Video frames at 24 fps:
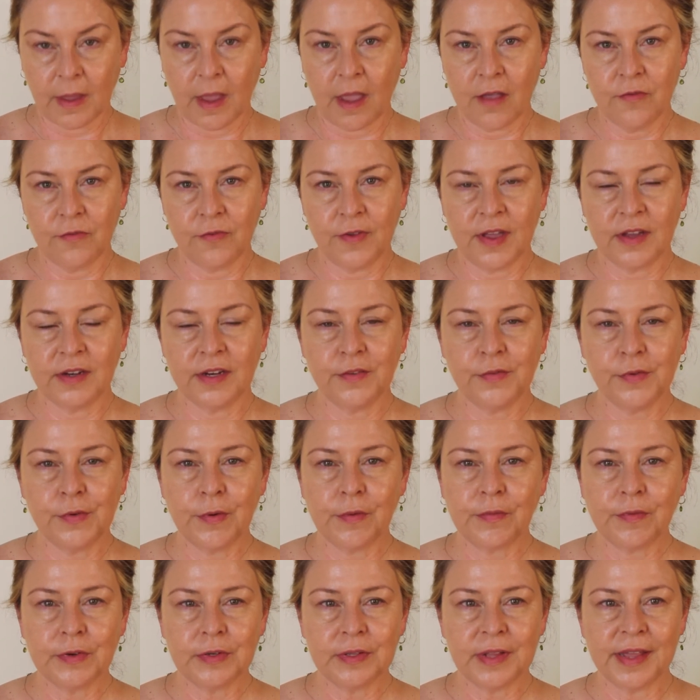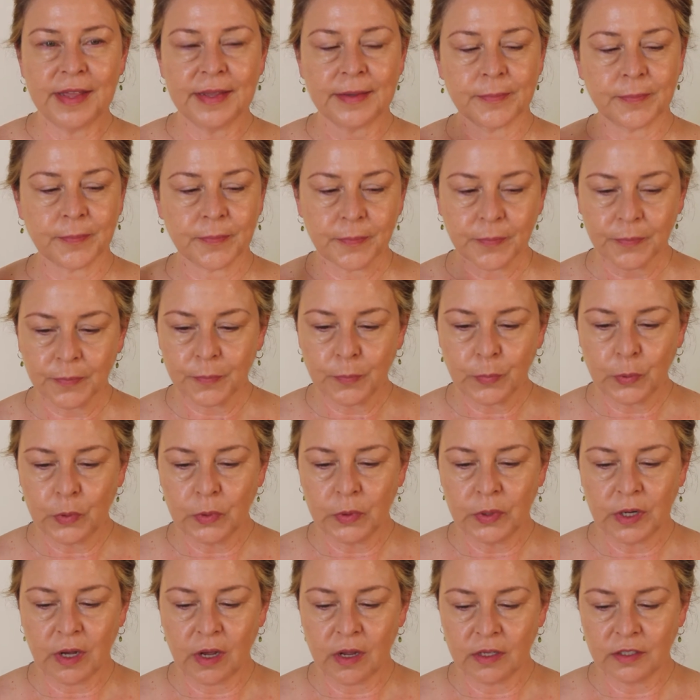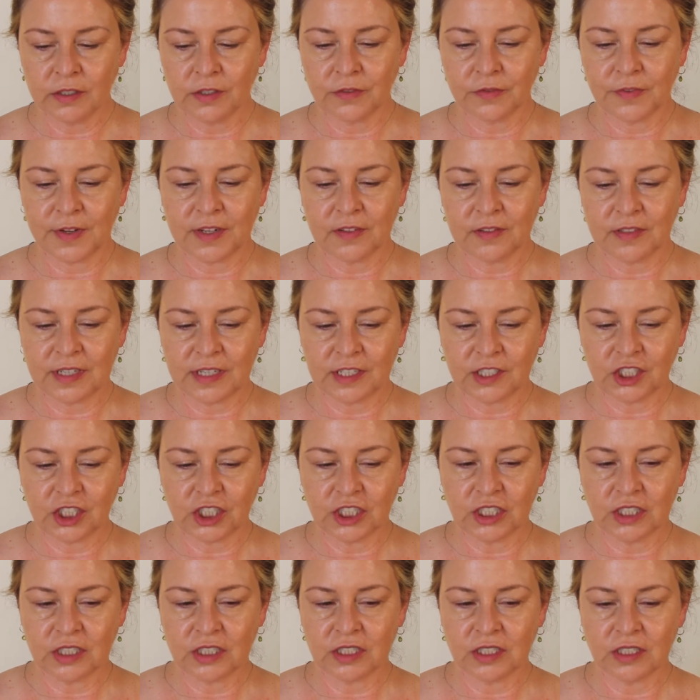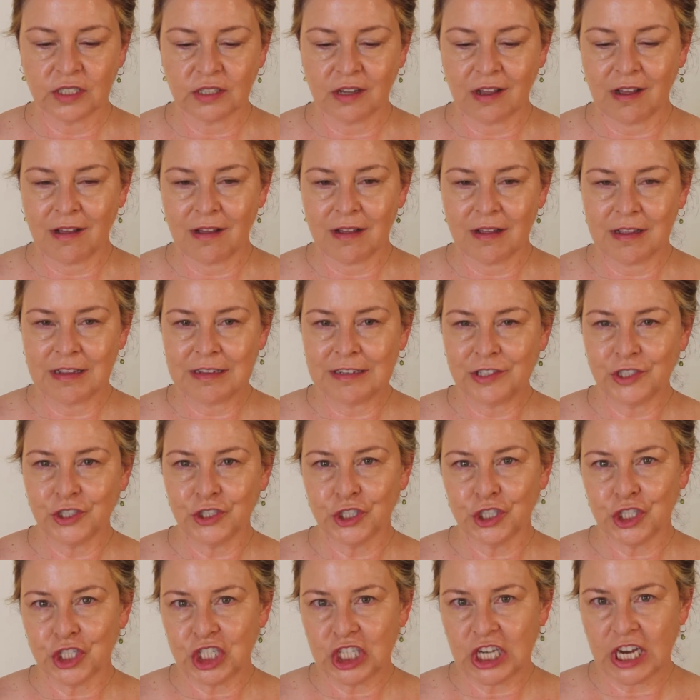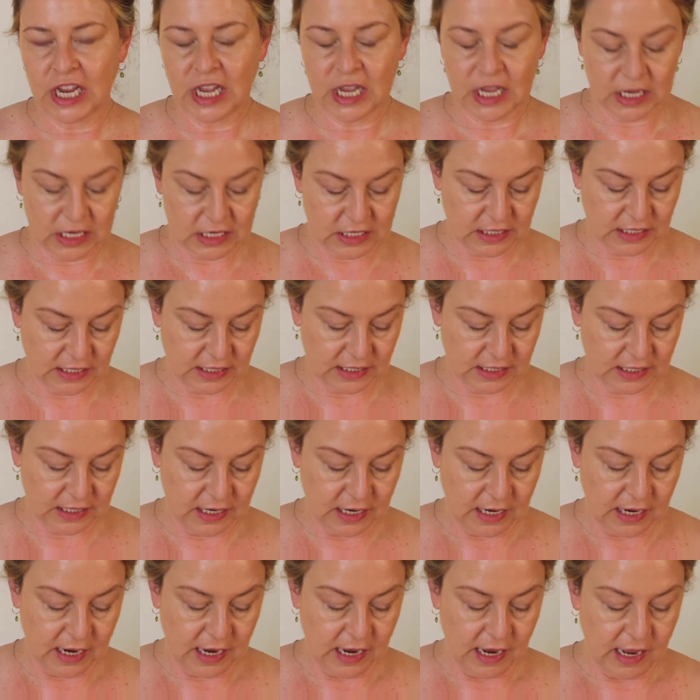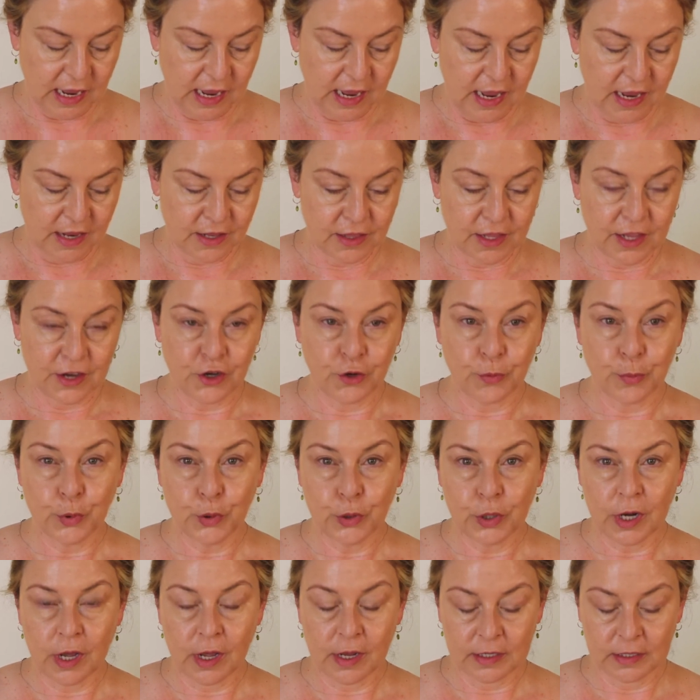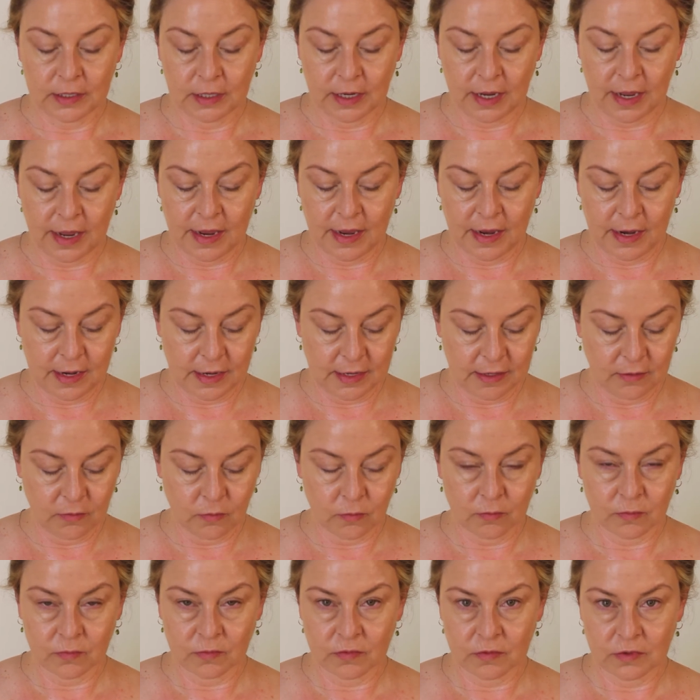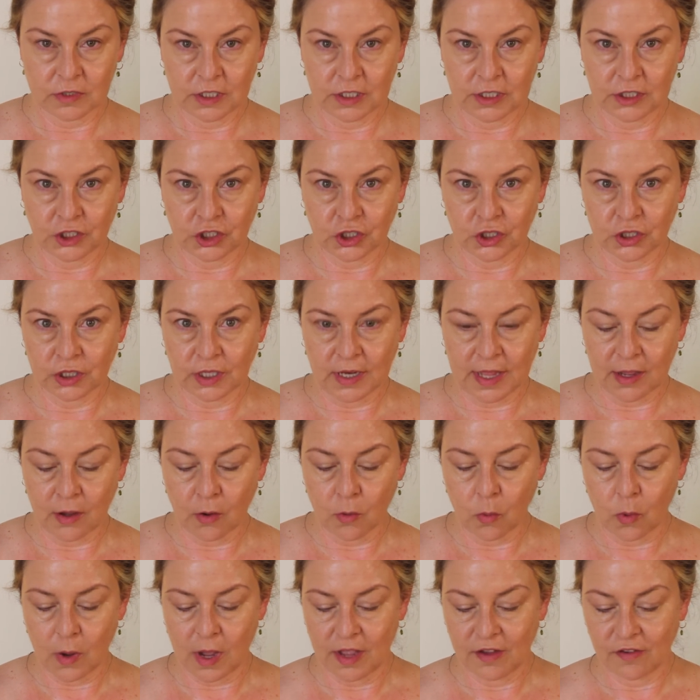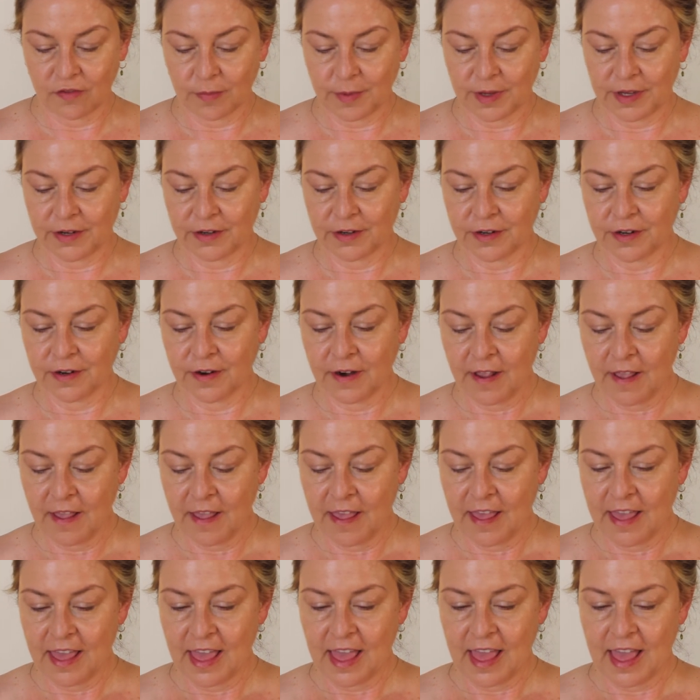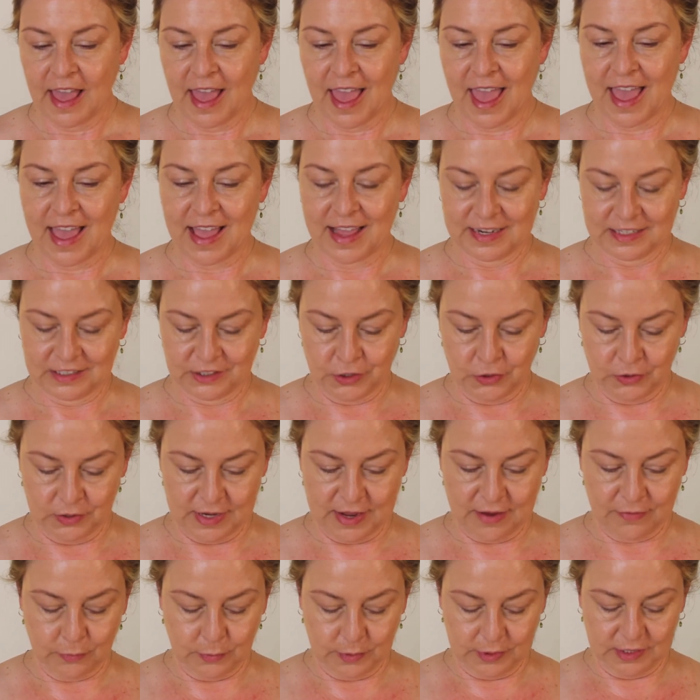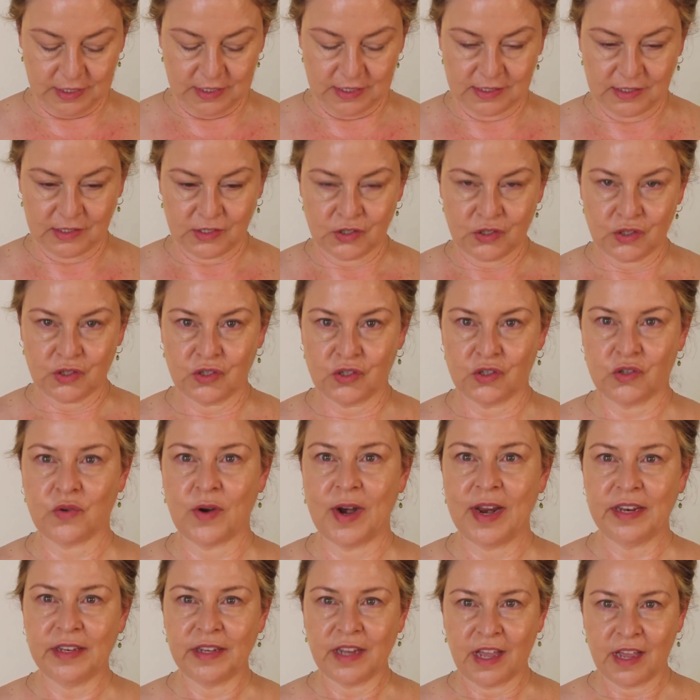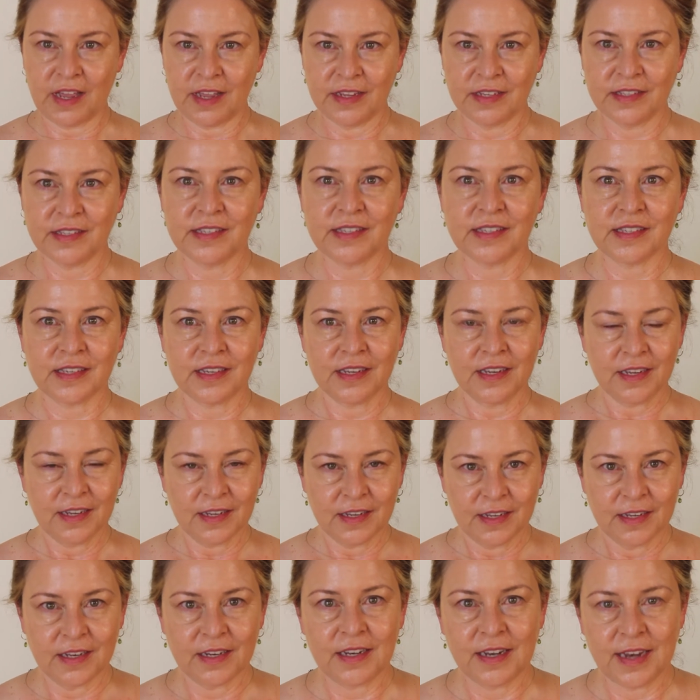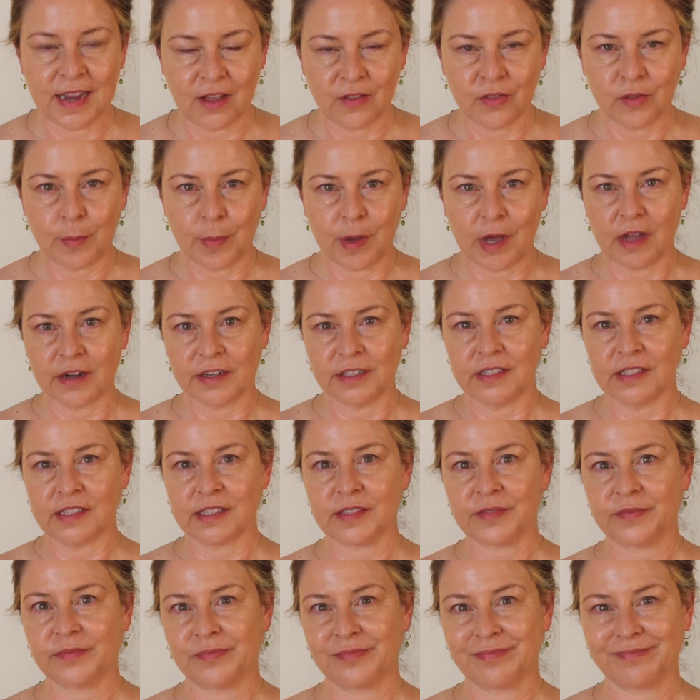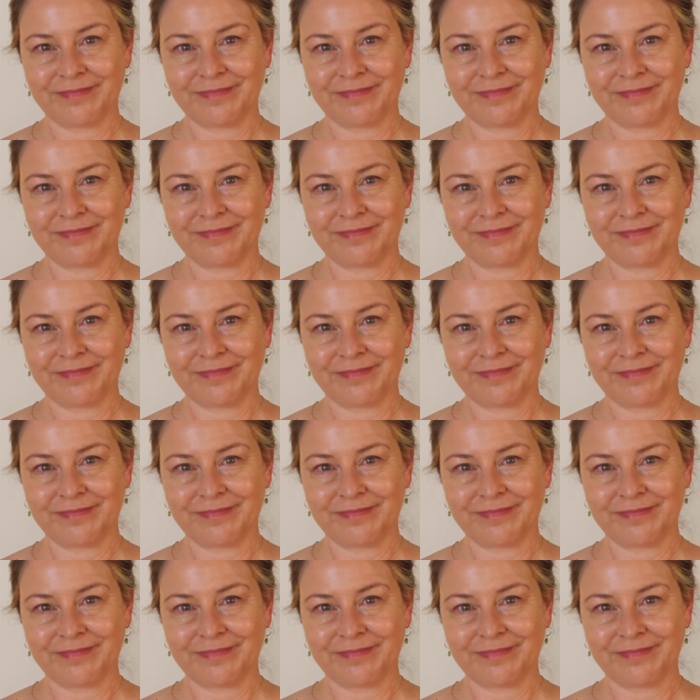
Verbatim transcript: I found, have you ever like put on your foundation on your chest and then you put on a t-shirt like a wife beater and you're left with these straight lines down the bodice